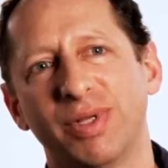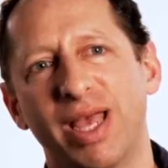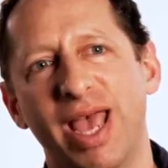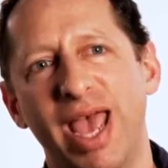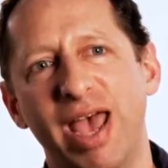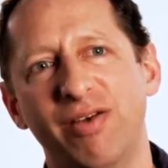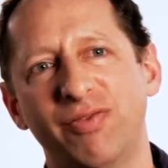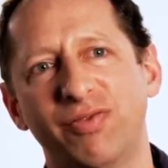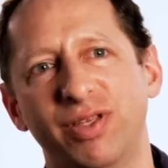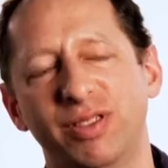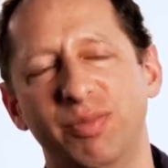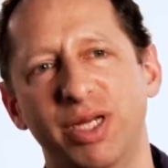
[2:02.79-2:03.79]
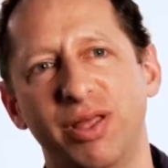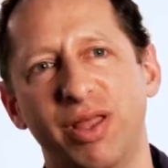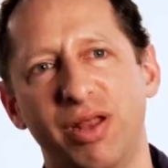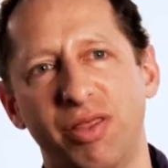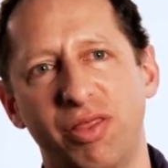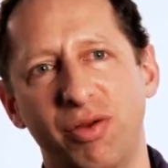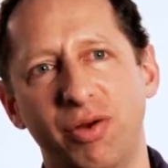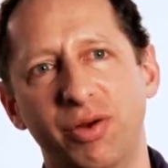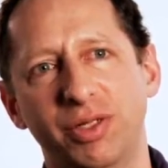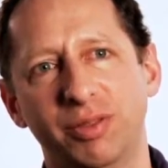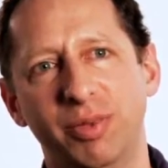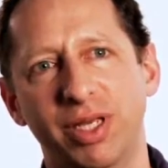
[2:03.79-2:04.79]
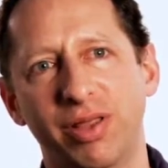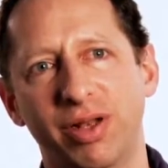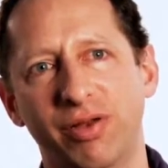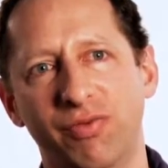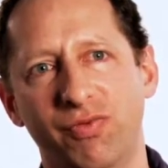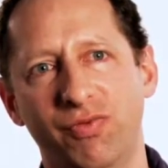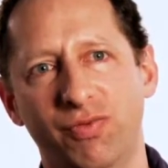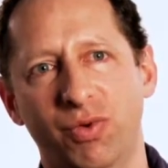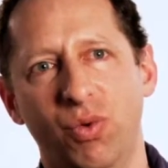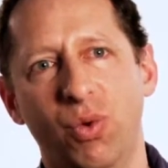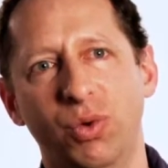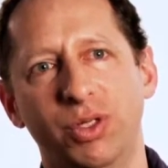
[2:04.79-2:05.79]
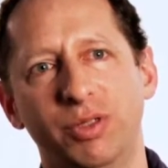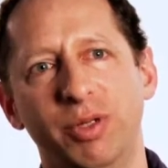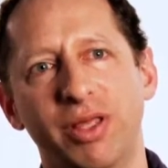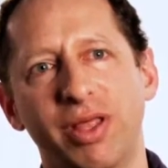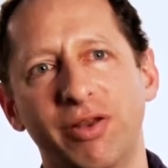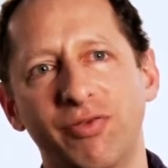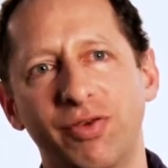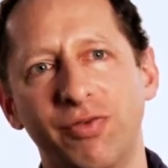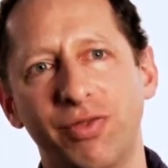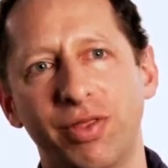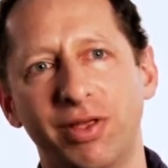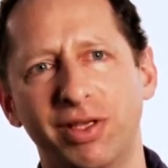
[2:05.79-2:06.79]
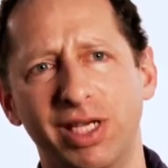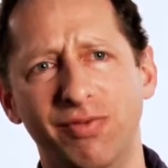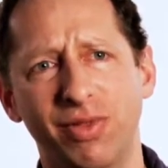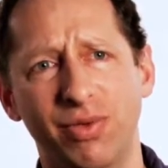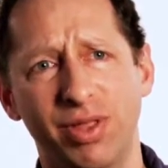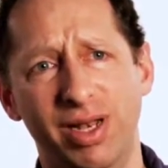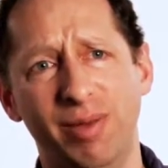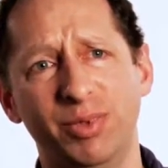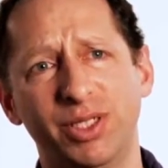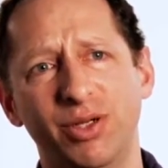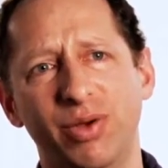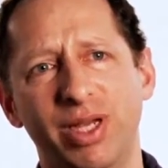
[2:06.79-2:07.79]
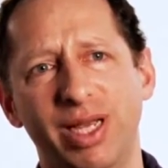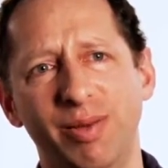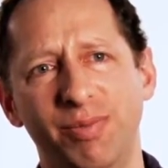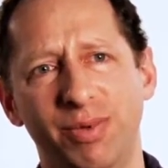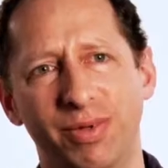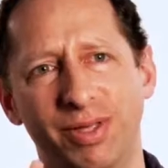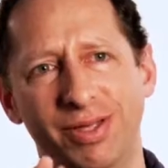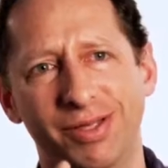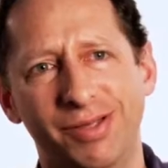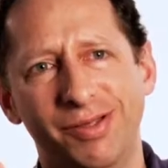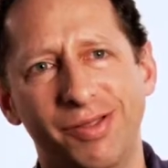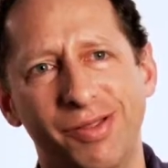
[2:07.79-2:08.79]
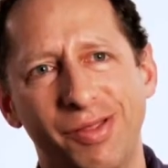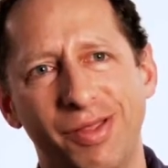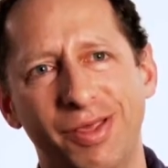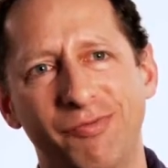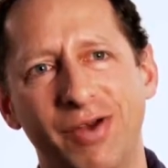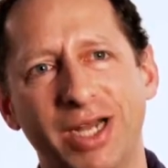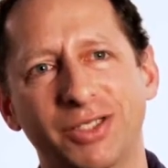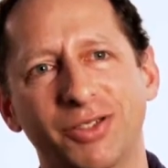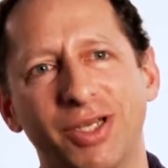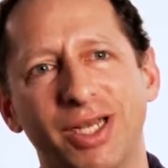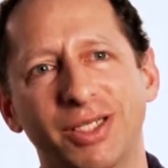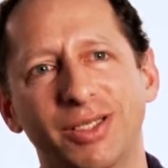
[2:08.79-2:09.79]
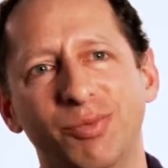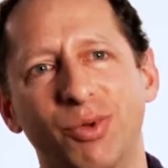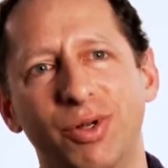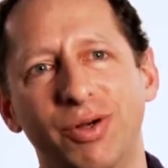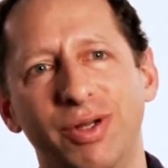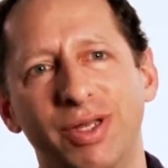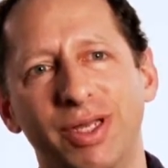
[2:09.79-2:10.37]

a half is bigger than a third, is bigger than a quarter, is bigger than a fifth. Even though the numbers are going up, the fractions are getting smaller.